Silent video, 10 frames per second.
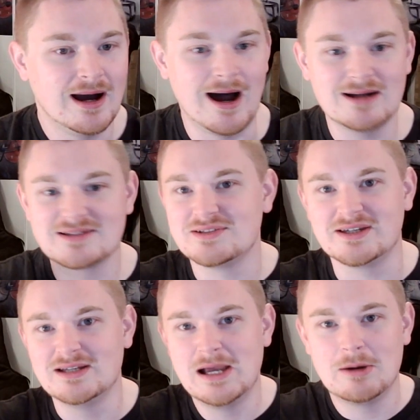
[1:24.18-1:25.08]

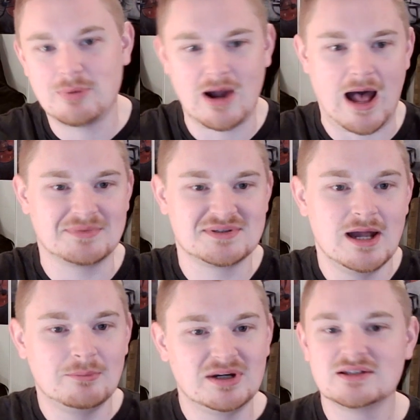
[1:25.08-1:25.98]
Honestly, props,
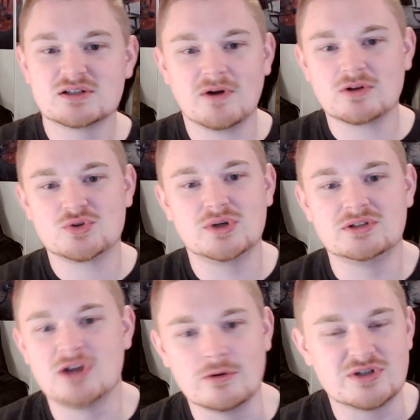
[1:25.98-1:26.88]
but there's virtually
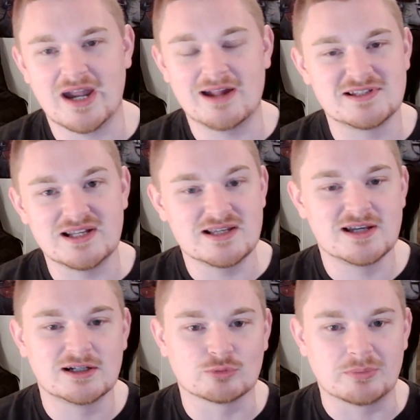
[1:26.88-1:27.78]
no chance that he's
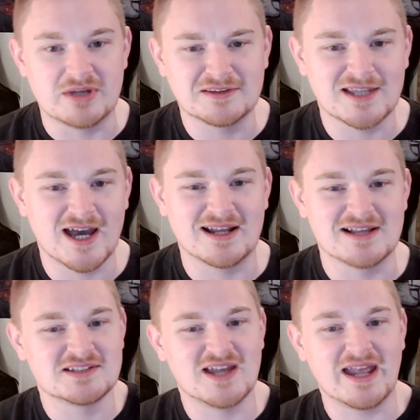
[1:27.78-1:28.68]
going to repeat that,
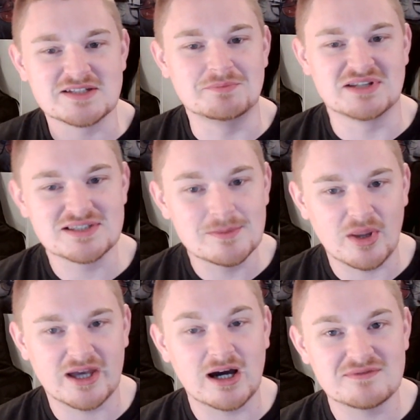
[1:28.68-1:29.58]
as the Titans missed the
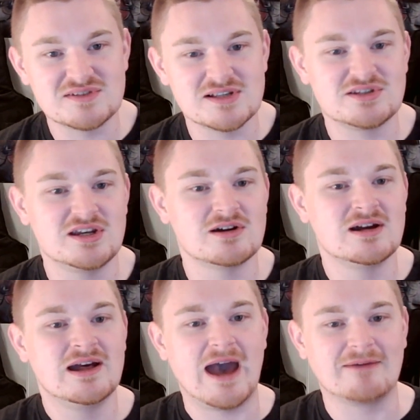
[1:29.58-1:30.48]
playoffs this
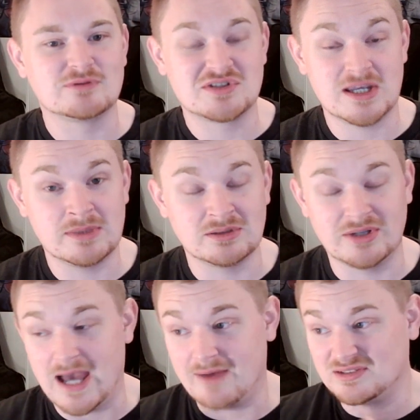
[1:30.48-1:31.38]
year after
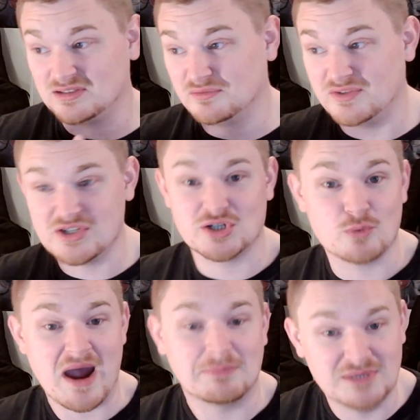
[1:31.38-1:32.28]
seemingly having the division
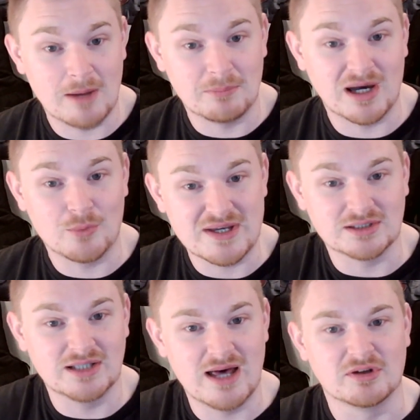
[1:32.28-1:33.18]
wrapped up by week
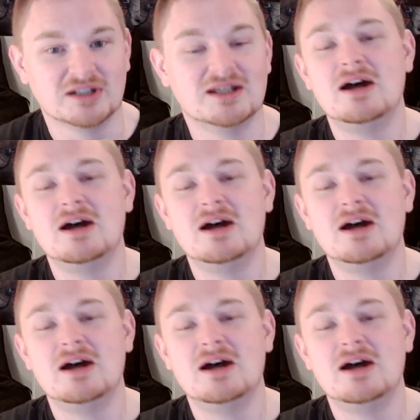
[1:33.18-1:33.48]
11.